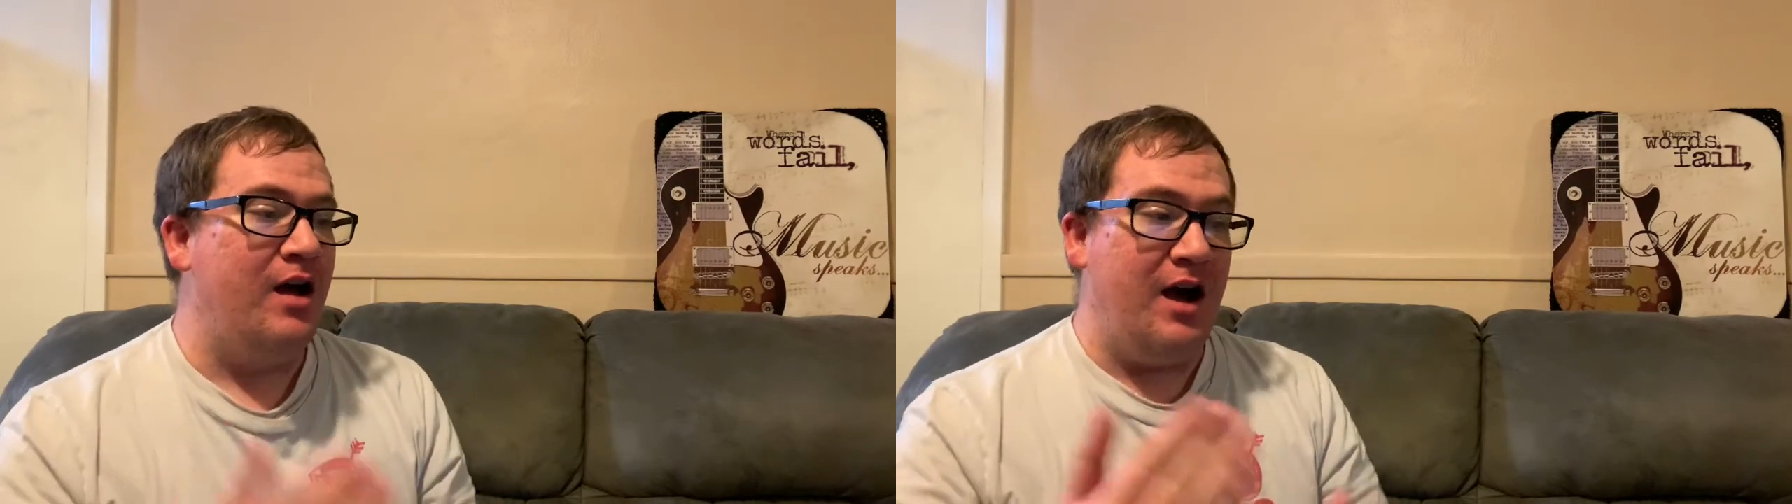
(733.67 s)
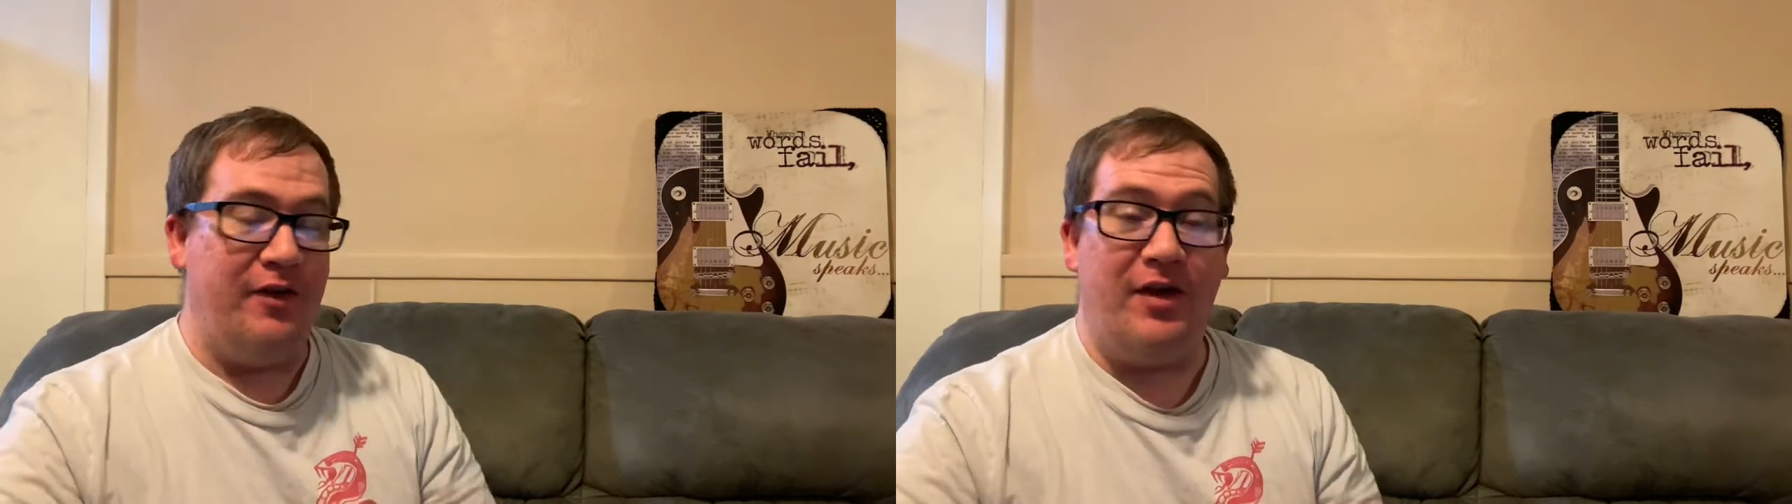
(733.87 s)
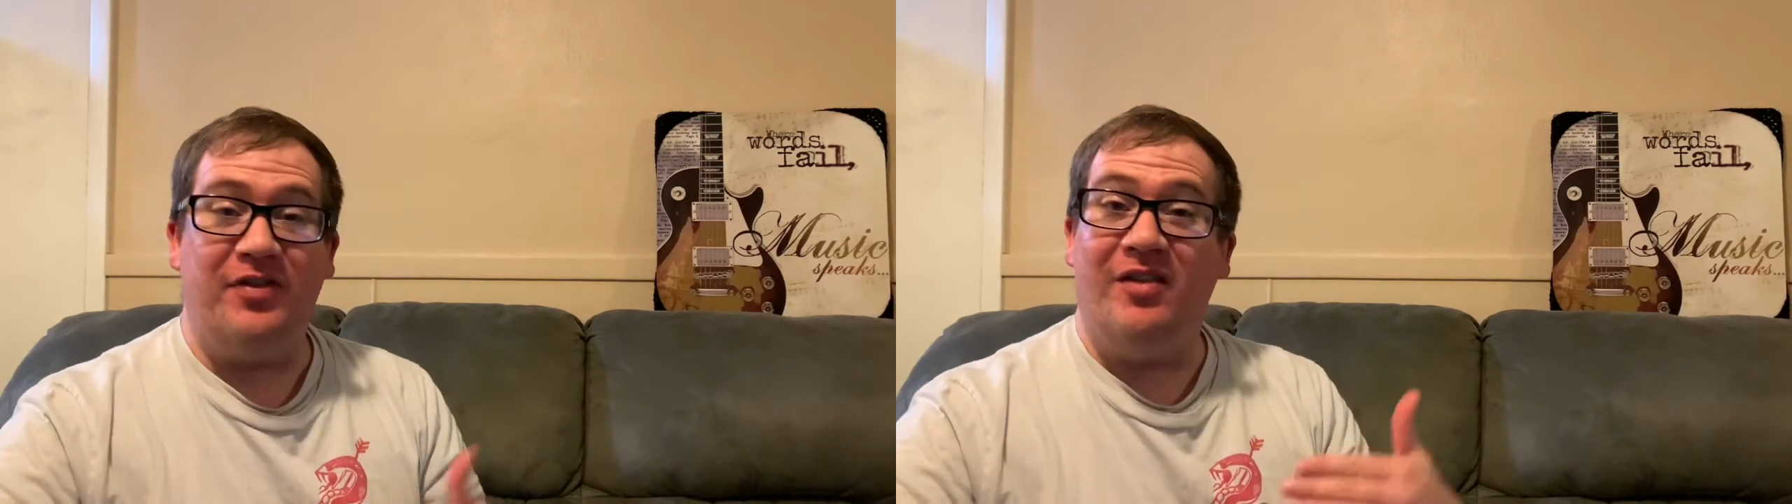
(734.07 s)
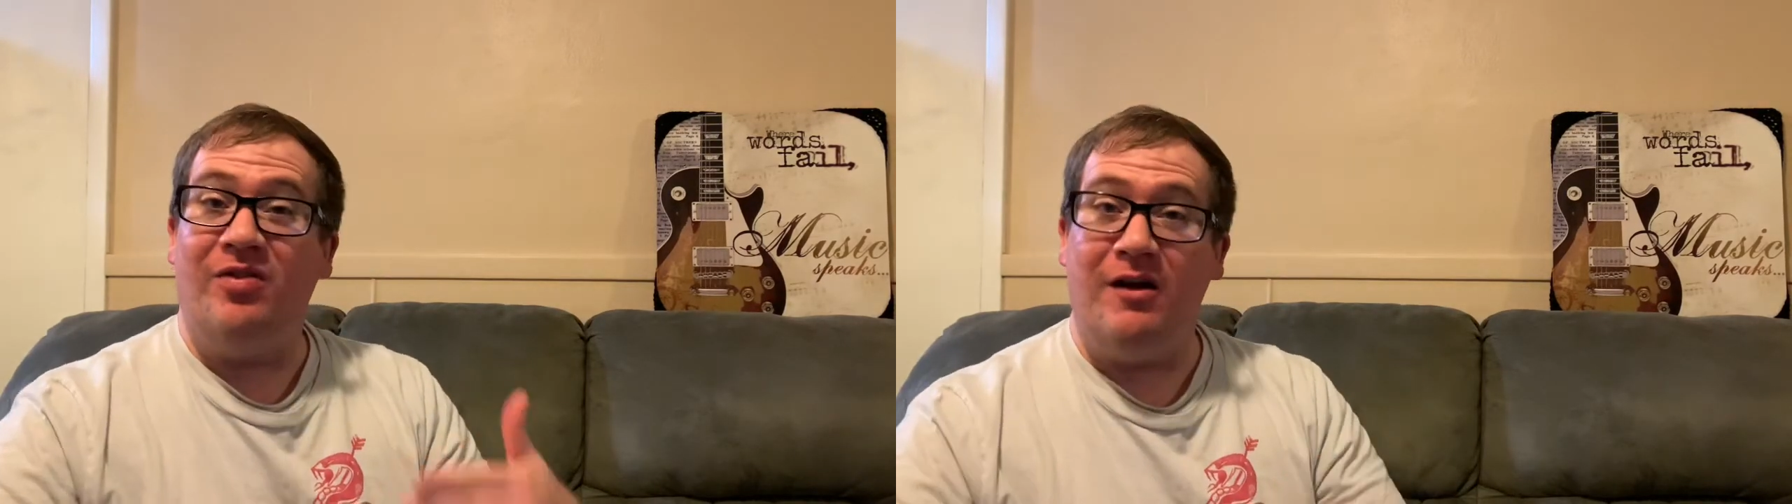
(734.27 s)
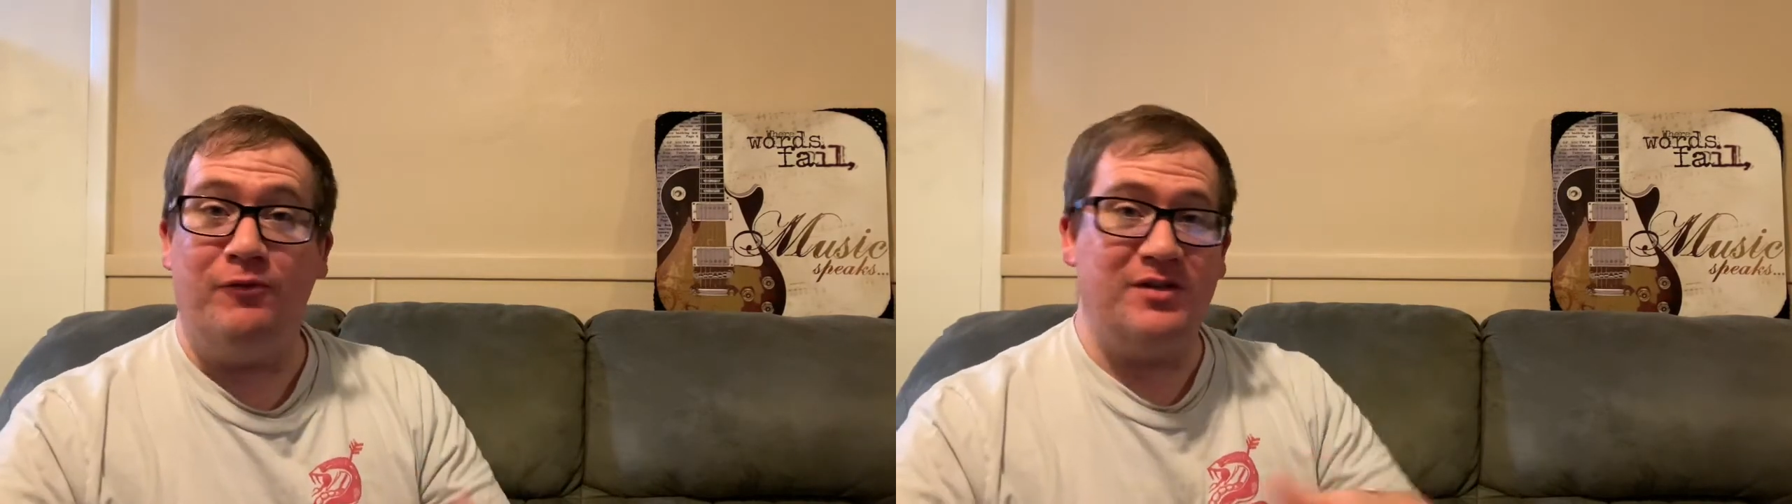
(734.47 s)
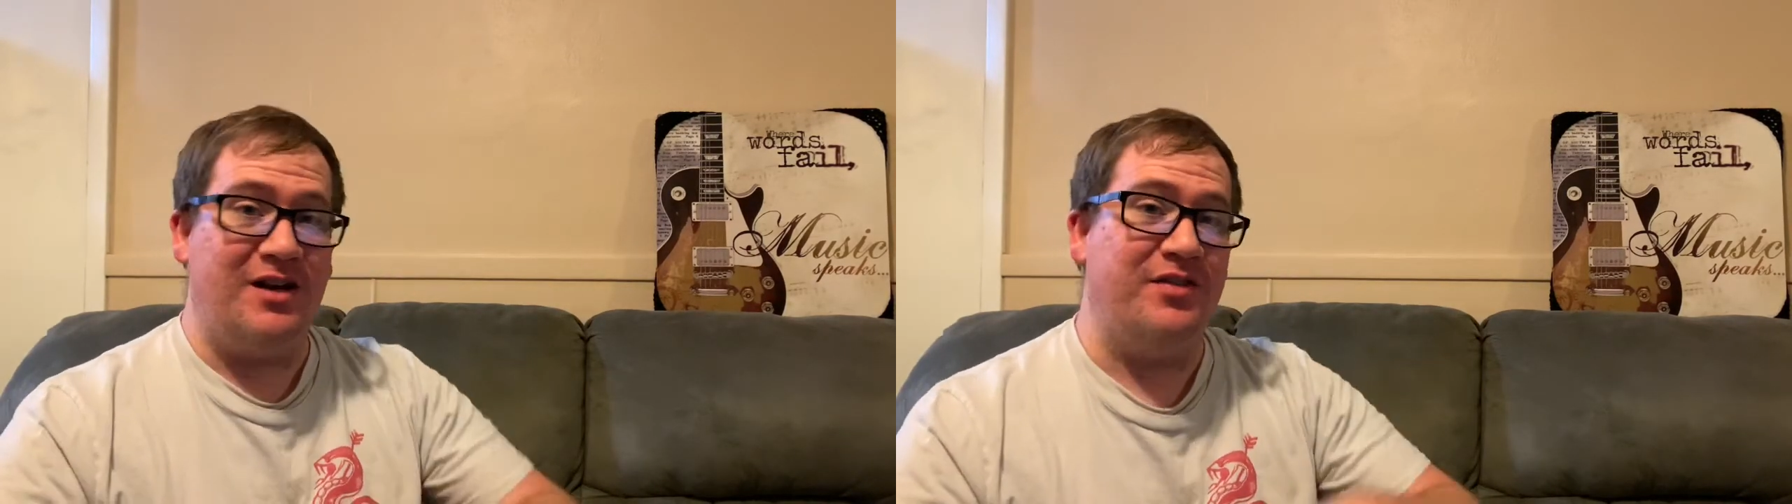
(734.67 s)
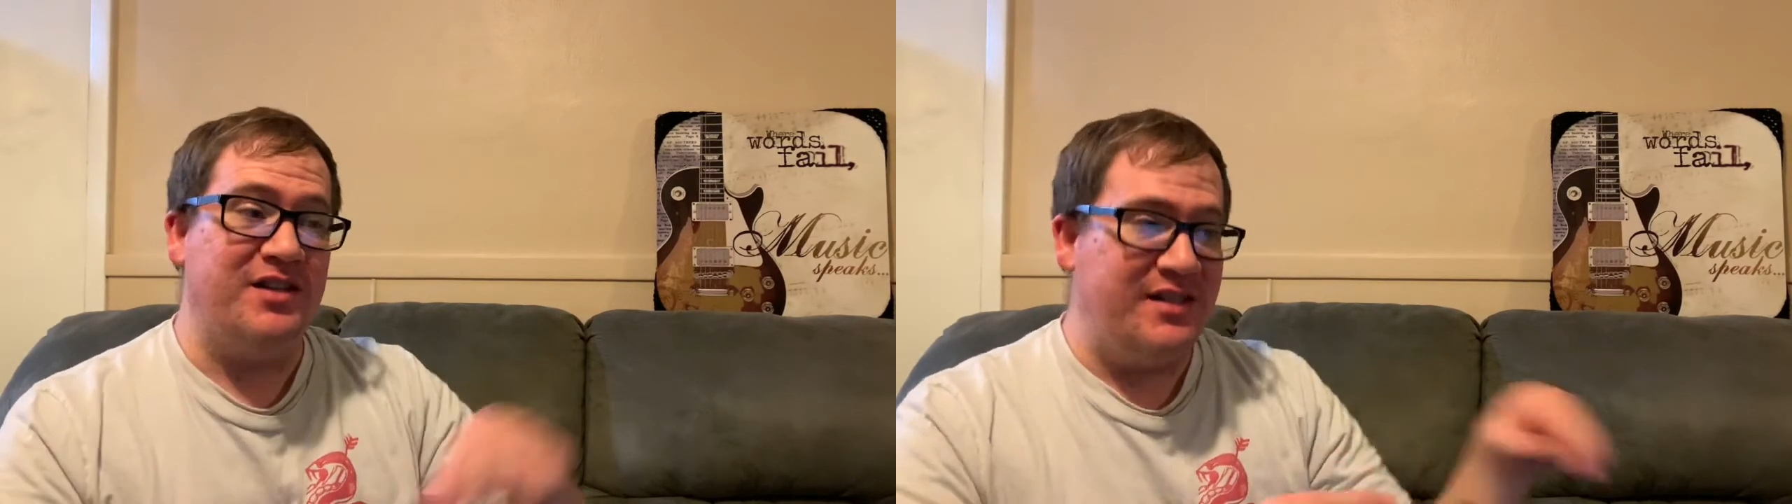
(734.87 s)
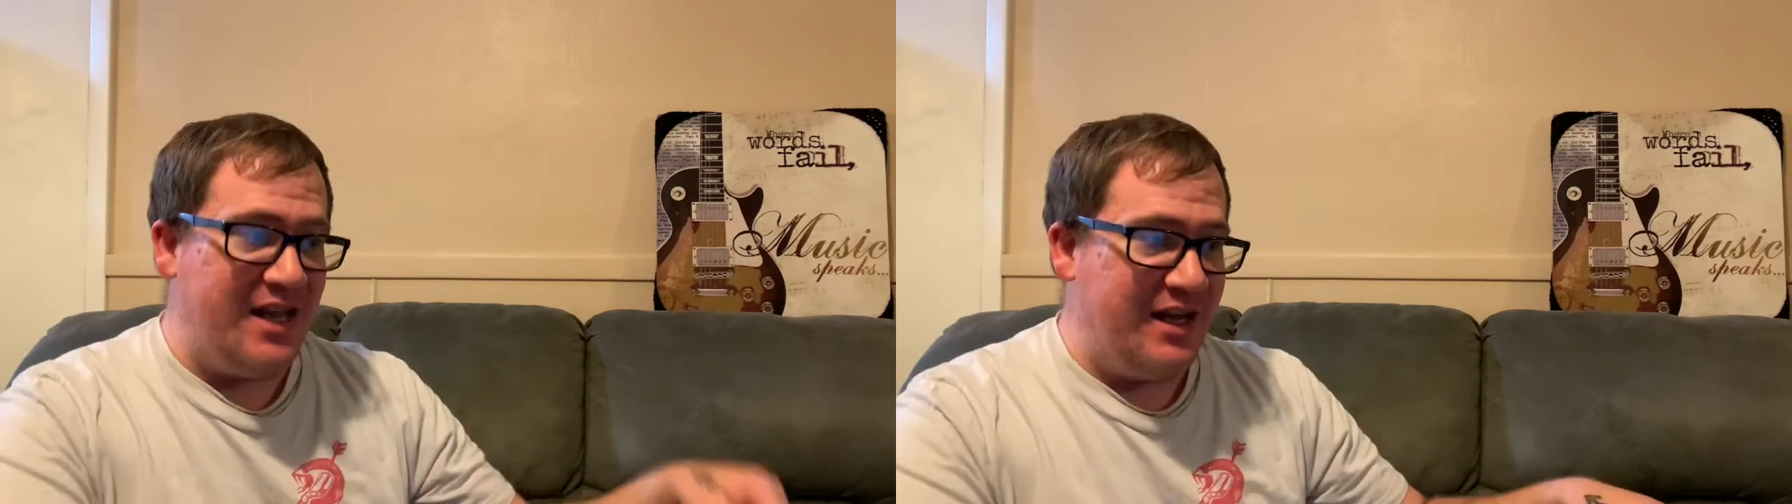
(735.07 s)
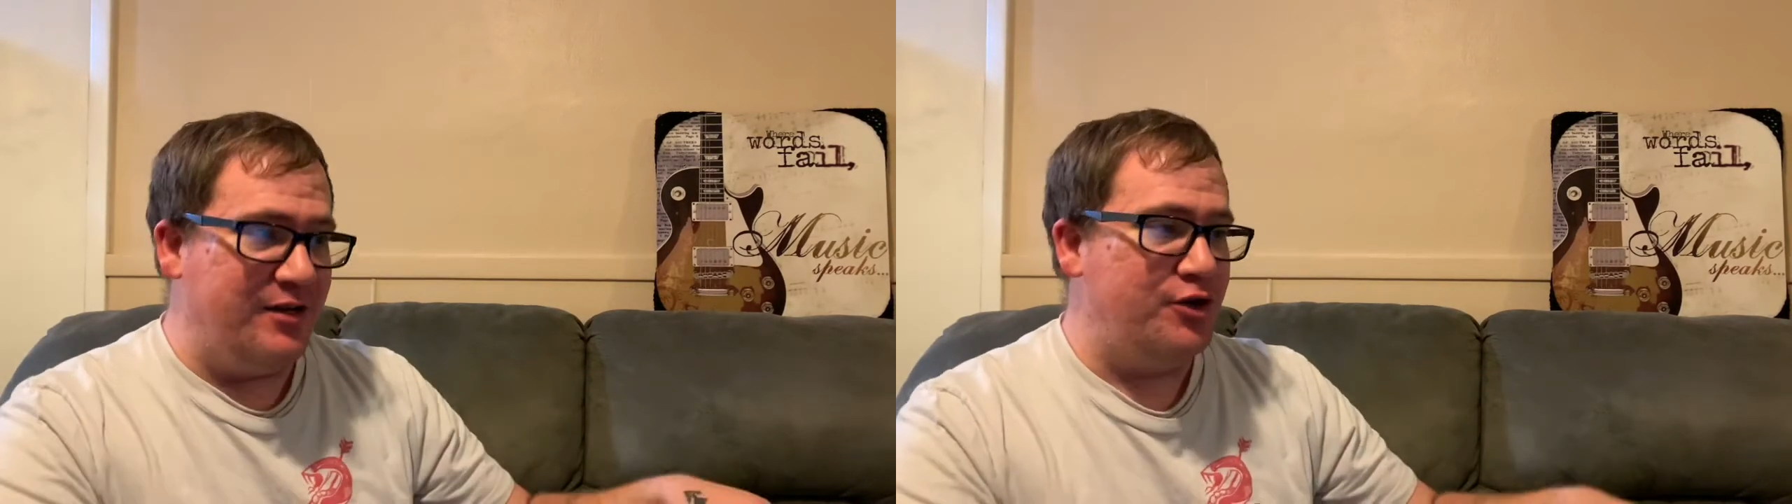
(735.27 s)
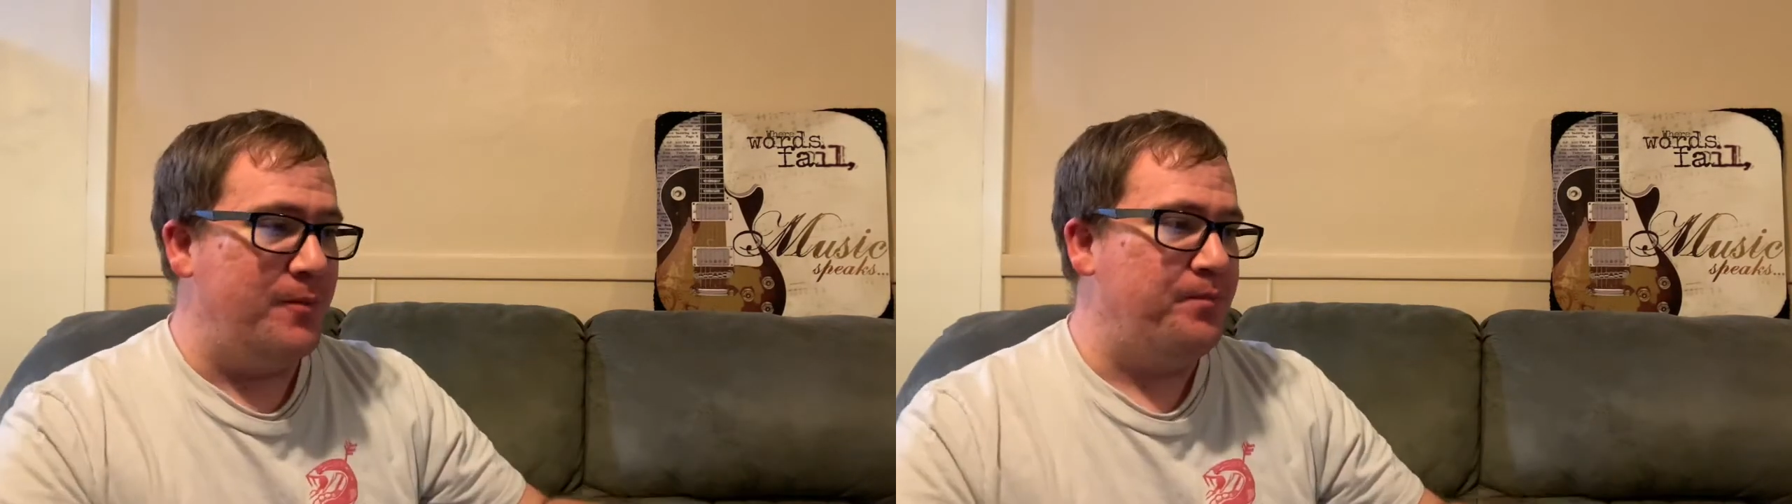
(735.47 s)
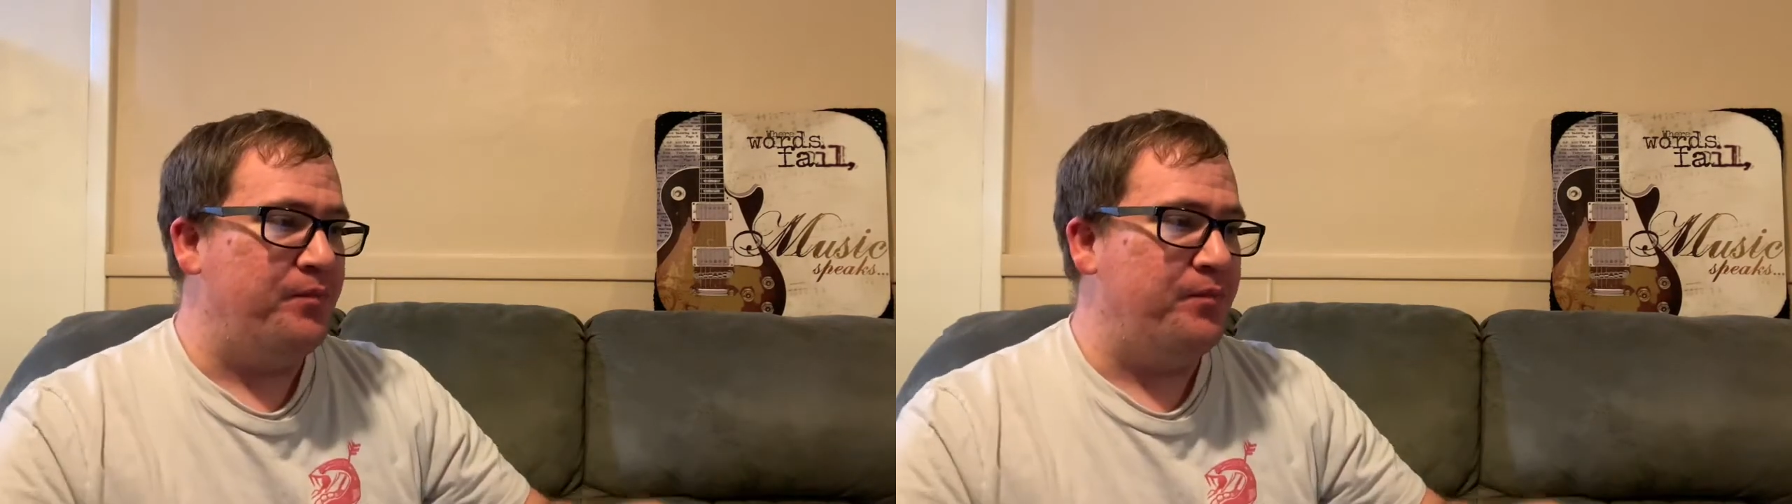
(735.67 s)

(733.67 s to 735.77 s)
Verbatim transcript: I thought that love was on the stage.